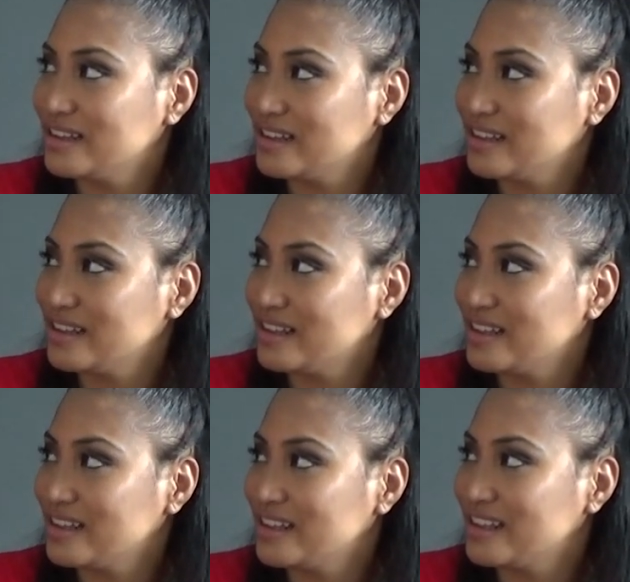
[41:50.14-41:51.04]

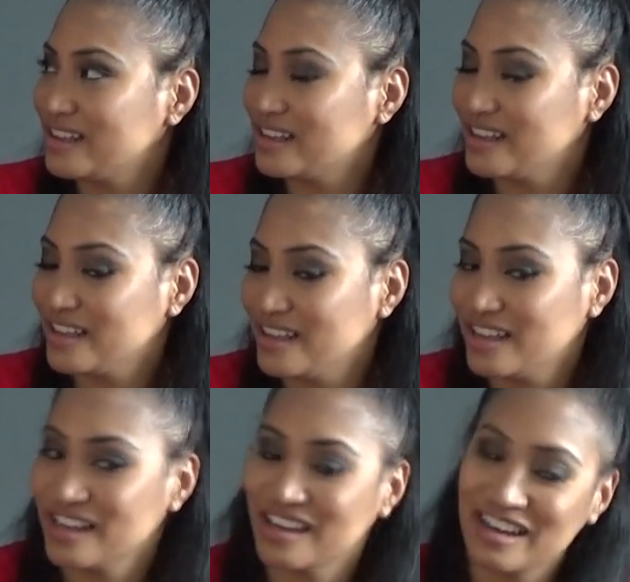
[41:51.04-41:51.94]

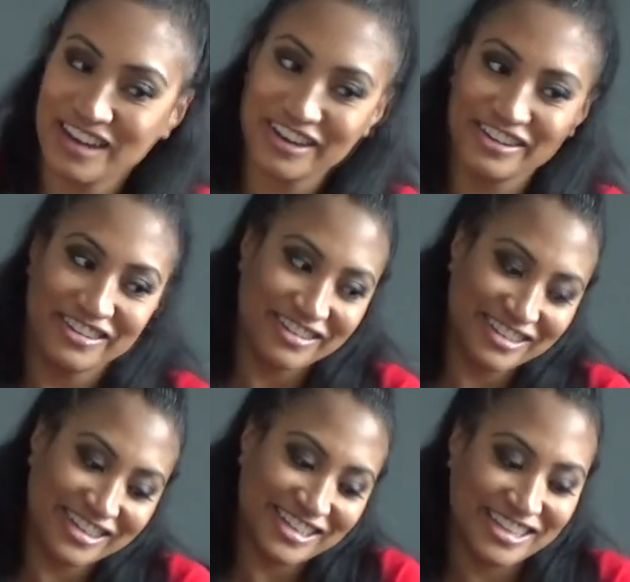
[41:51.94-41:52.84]

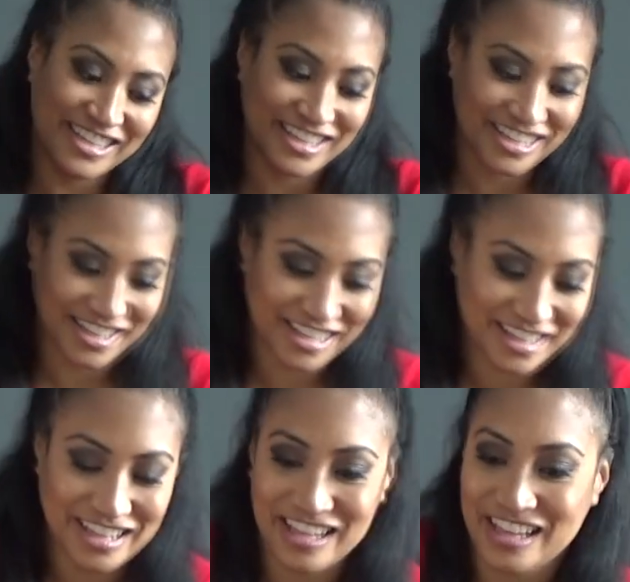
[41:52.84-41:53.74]

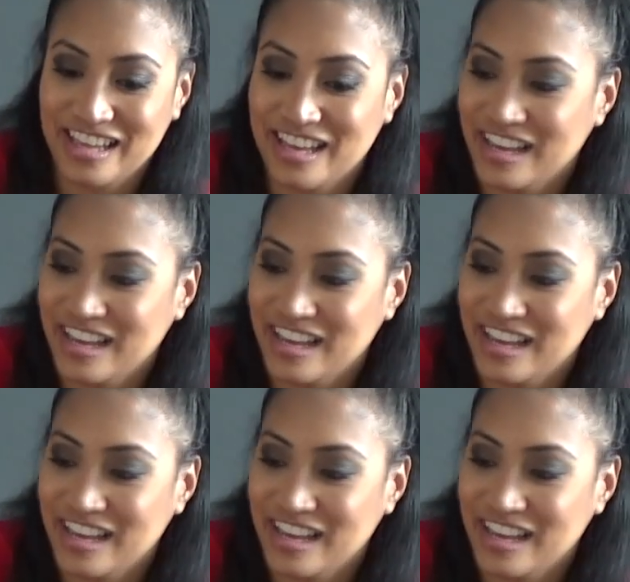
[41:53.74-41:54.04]
No words are spoken by the person on screen.